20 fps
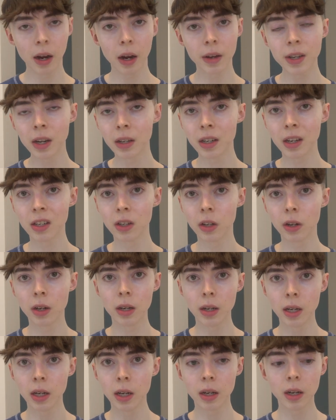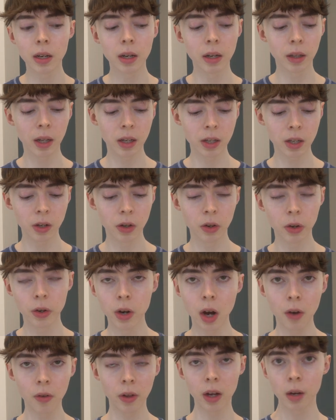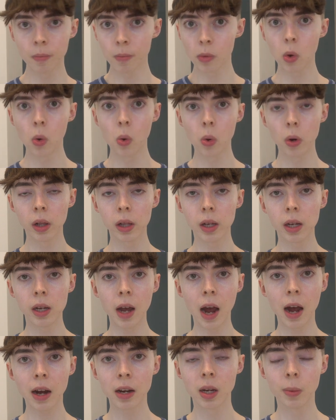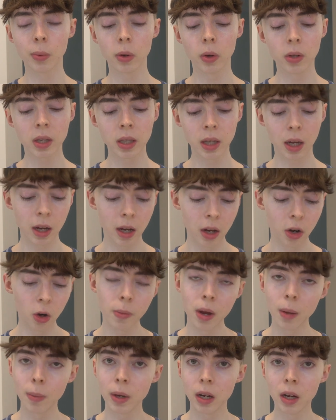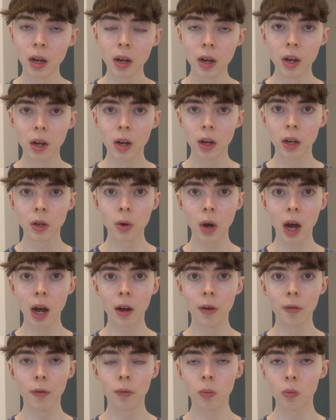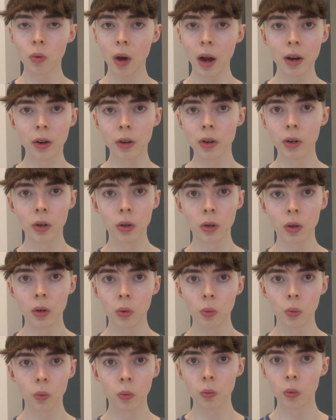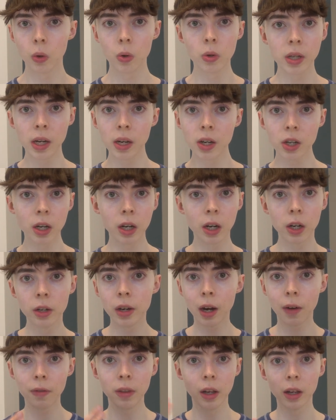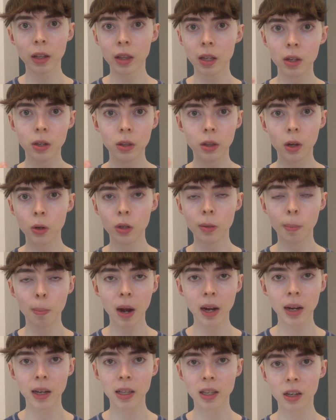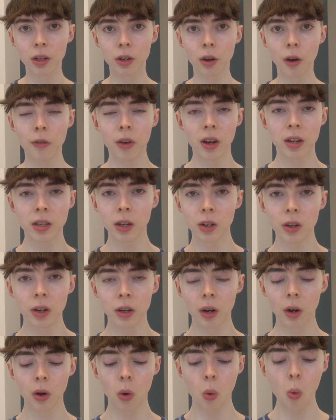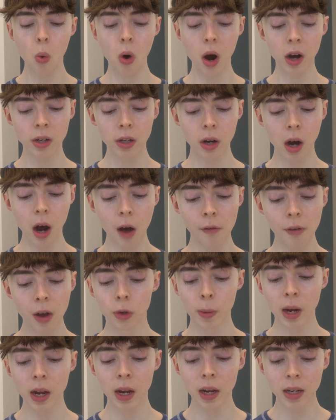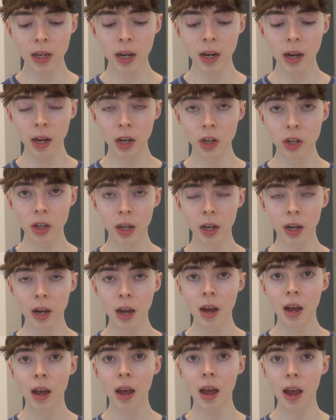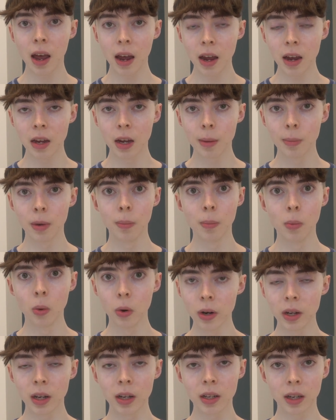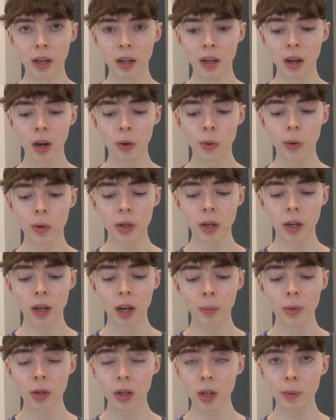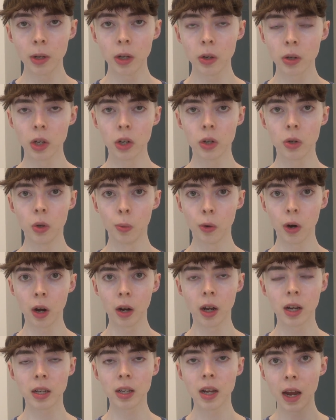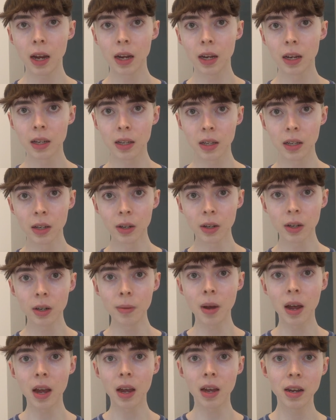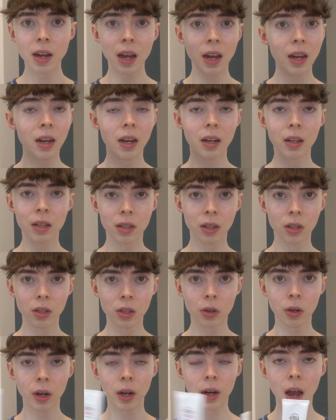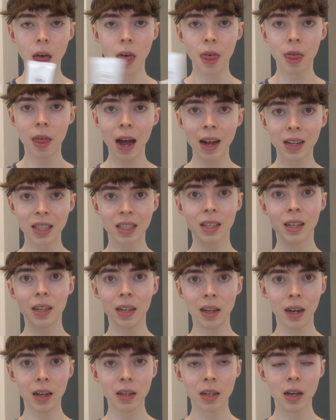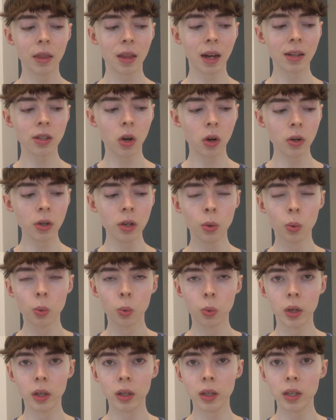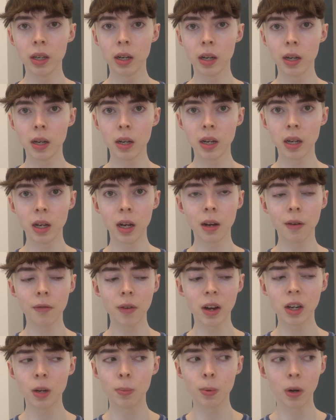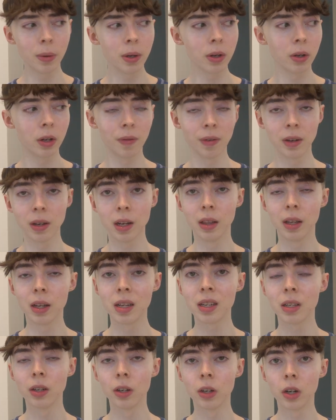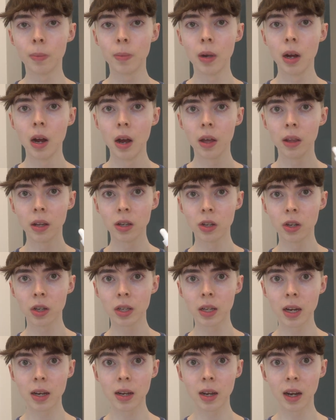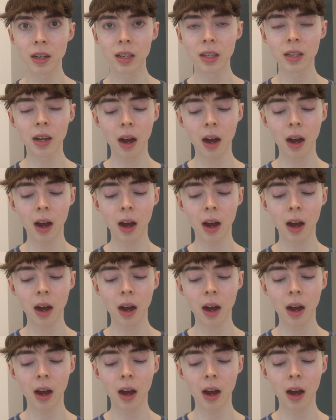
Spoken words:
It's not necessarily needed unless you have oily, acne-prone skin, or maybe you have, I don't know, rosacea, and you have those mites on your face that you need to wash off. For my anti-aging AM morning skincare routine, I'm just going to be using 2 products, a serum and a sunscreen. That's it. That's all you really need. In fact, you probably don't even need the serum. This is just a nice to